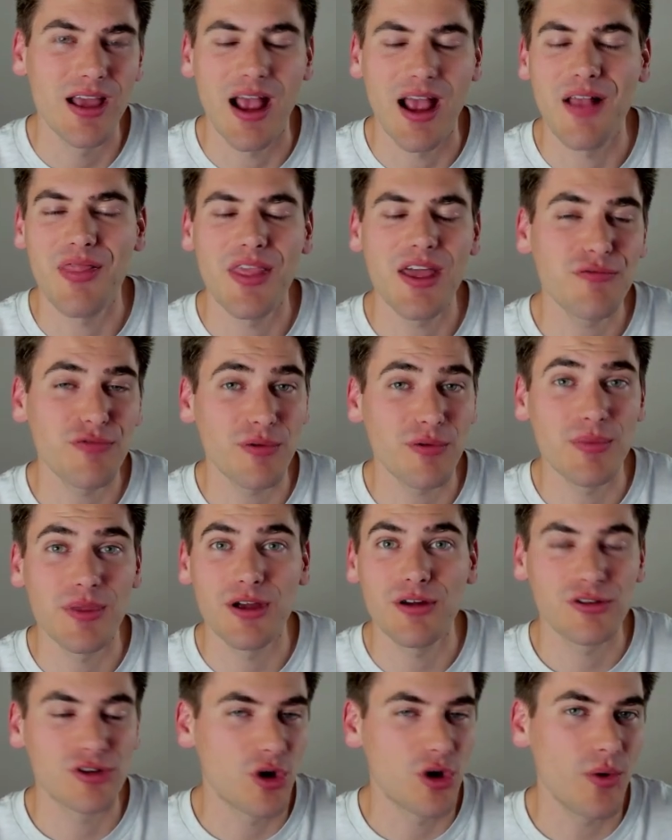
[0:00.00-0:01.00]
and then from
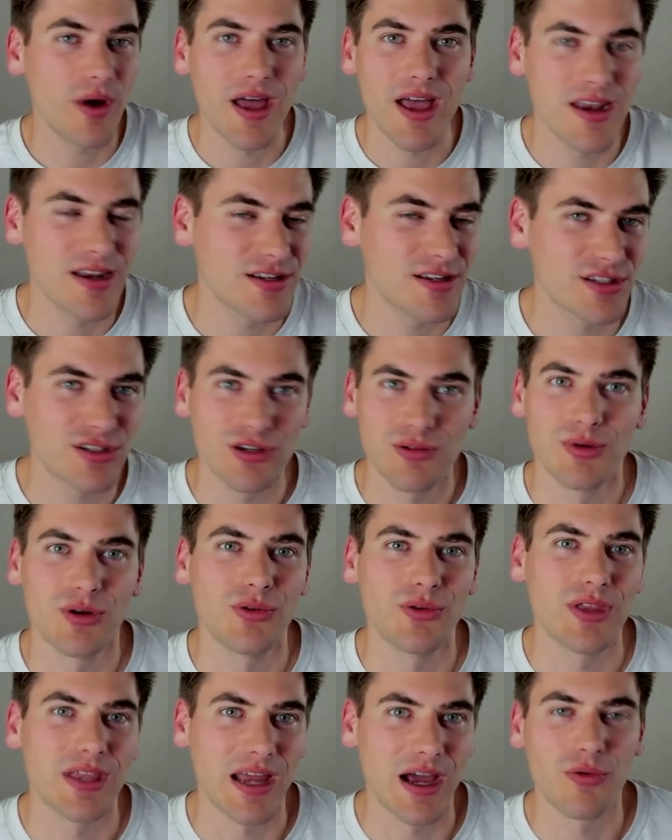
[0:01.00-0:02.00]
there, go ahead and start
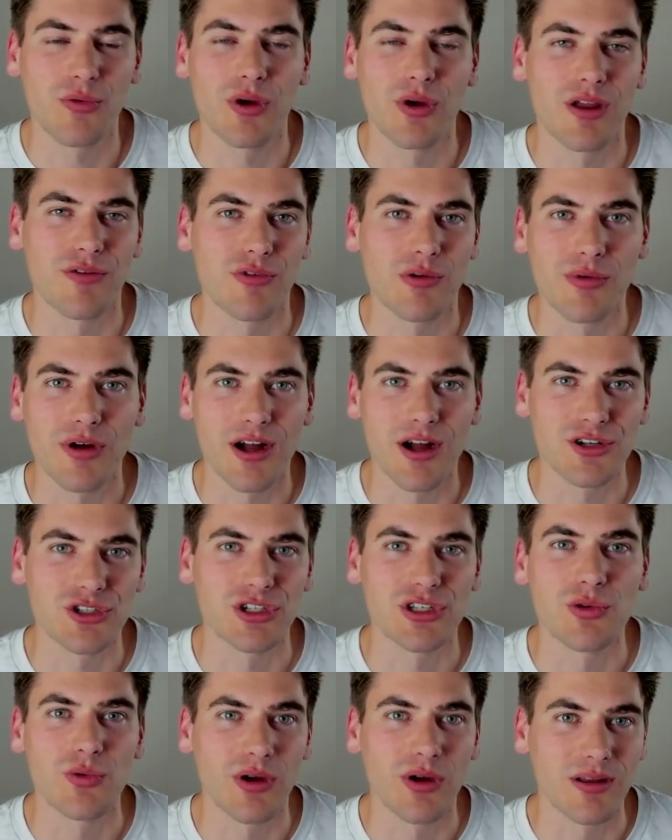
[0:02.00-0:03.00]
building out whatever
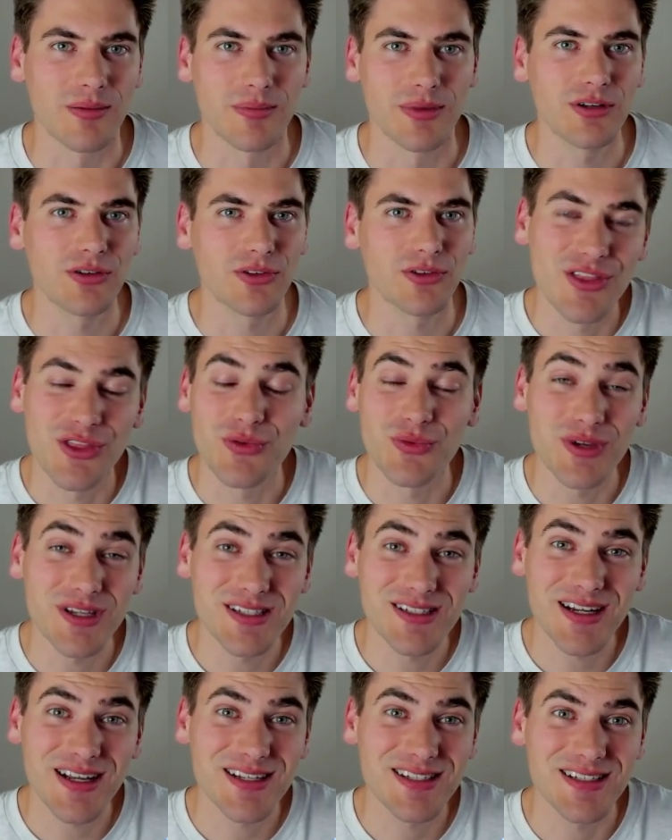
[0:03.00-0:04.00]
project you want to build. The
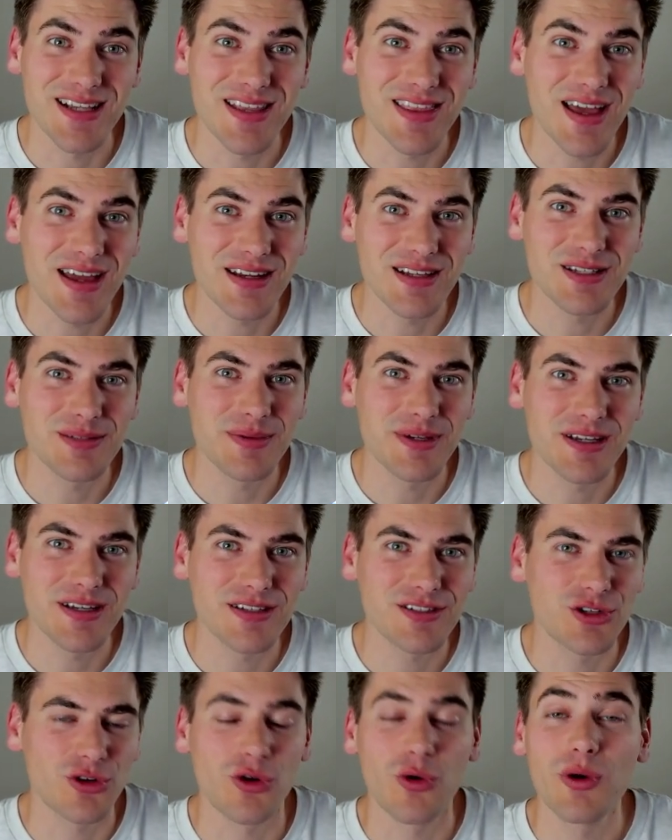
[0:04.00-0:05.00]
reason I say that is
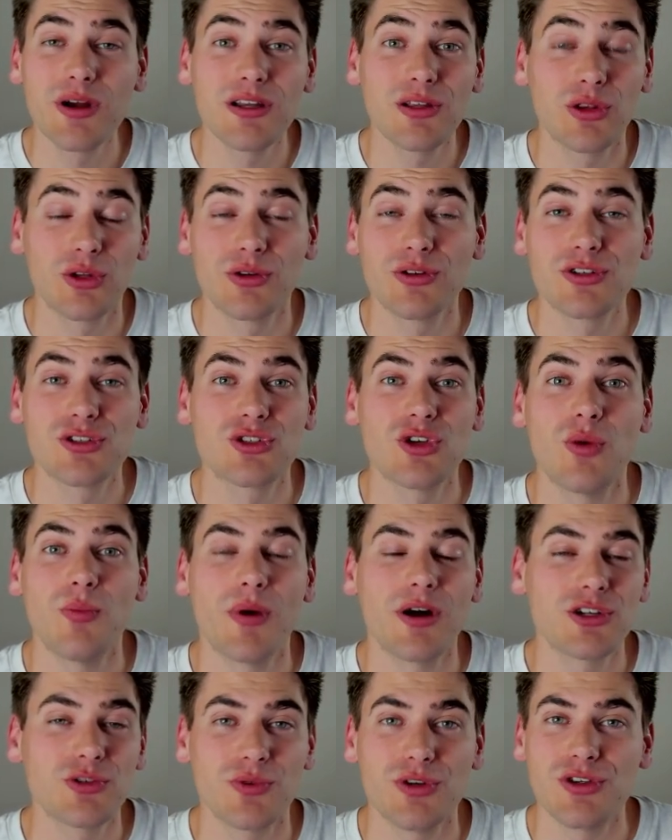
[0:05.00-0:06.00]
because you're going to learn so
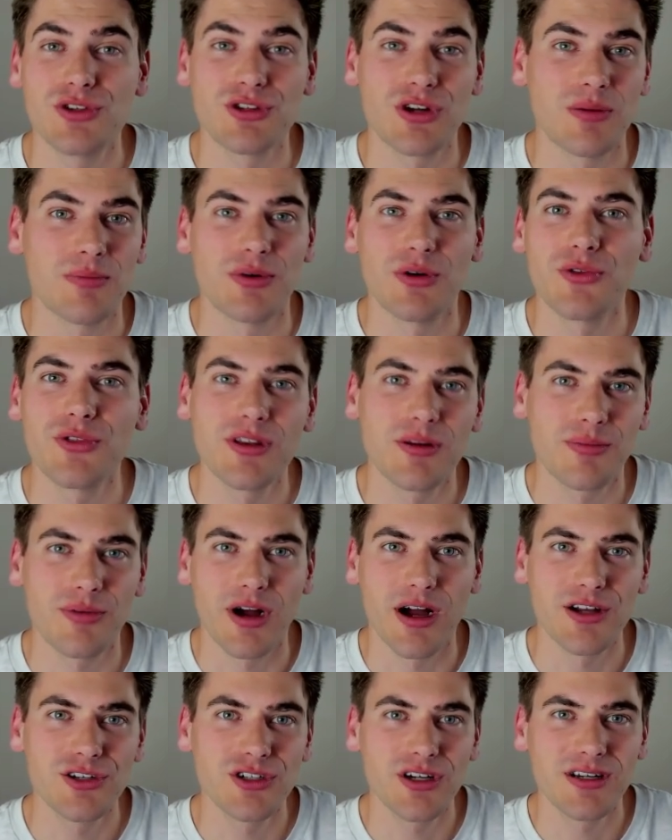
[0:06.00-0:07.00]
much when you start building a
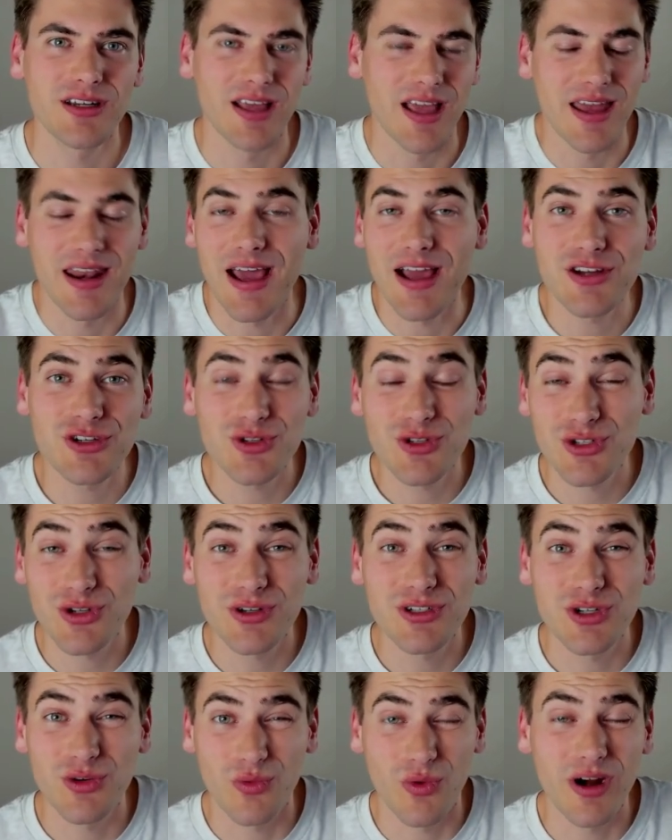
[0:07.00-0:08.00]
project, and as you
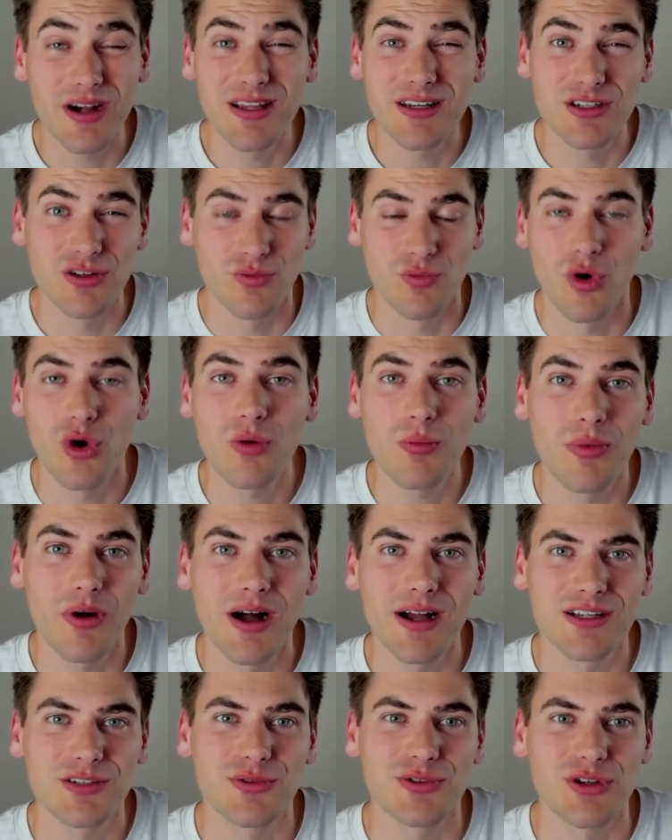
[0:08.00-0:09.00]
start to run into
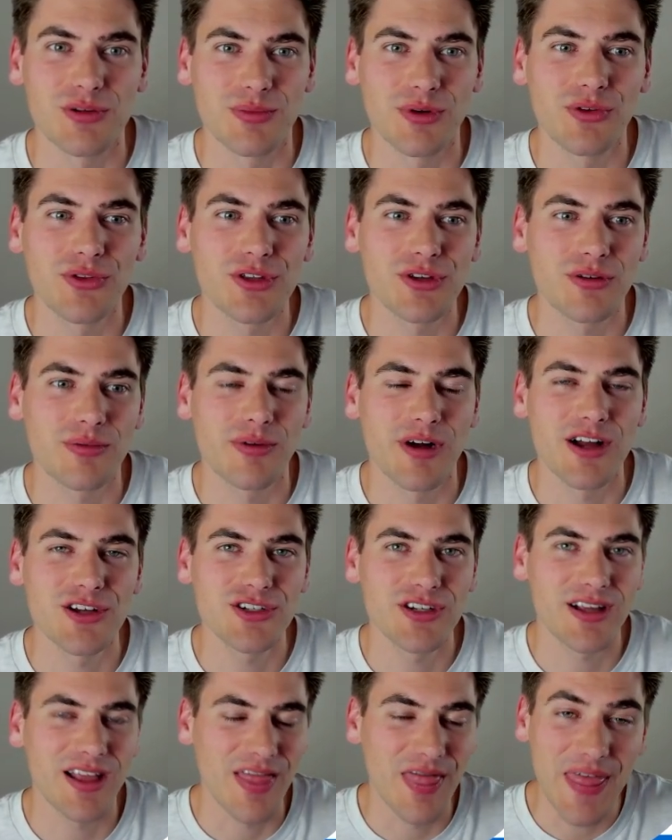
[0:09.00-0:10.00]
roadblocks when you're building your
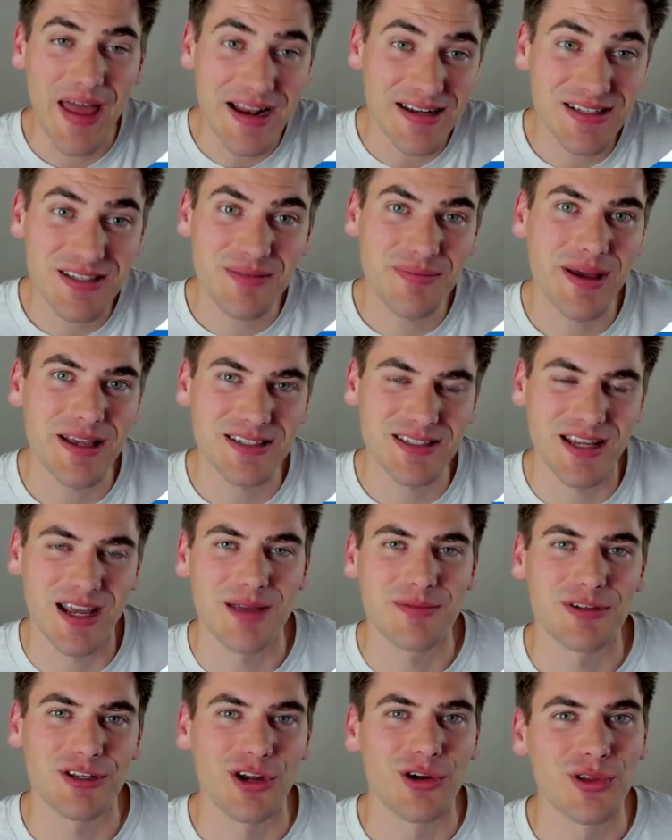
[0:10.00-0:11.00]
project, that's the best
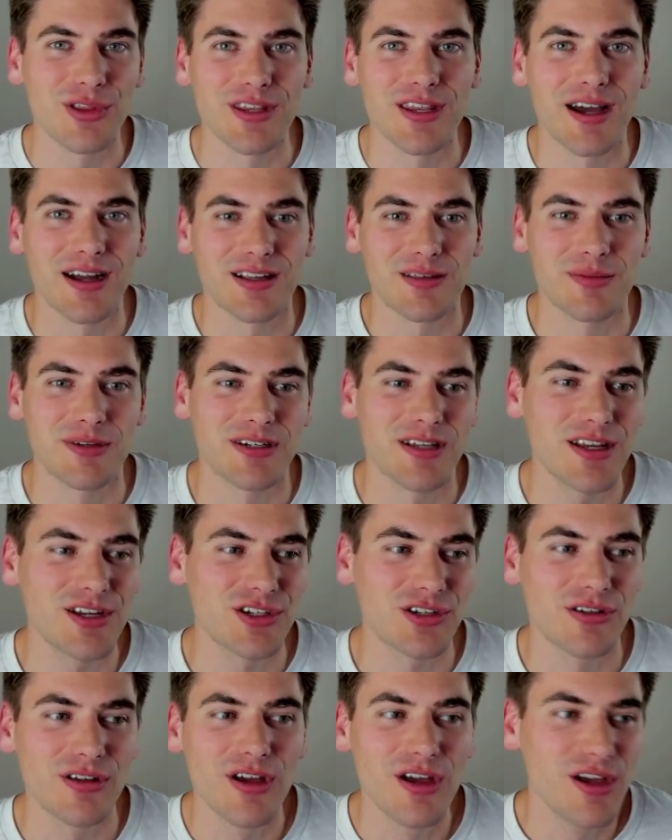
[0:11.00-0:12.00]
time to go to the
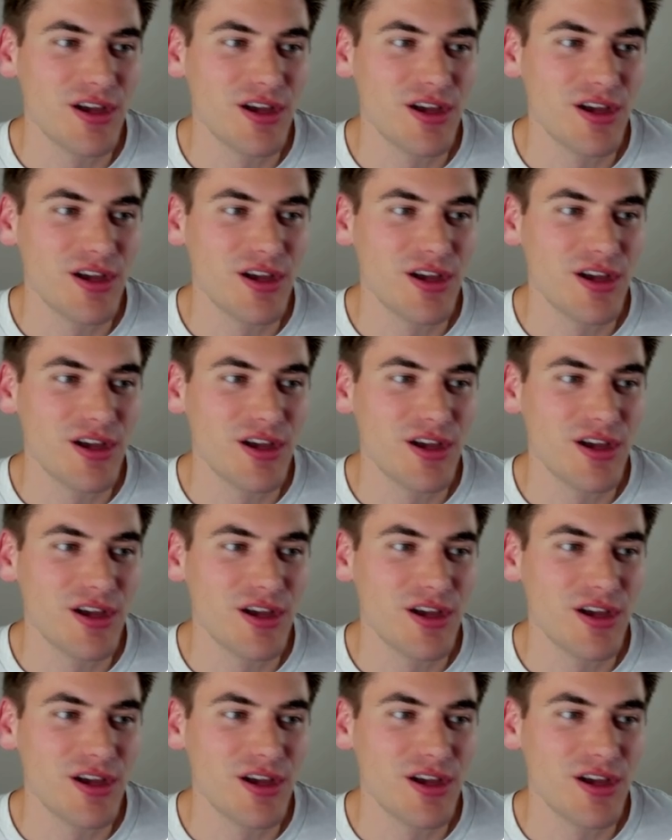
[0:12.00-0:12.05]
documentation.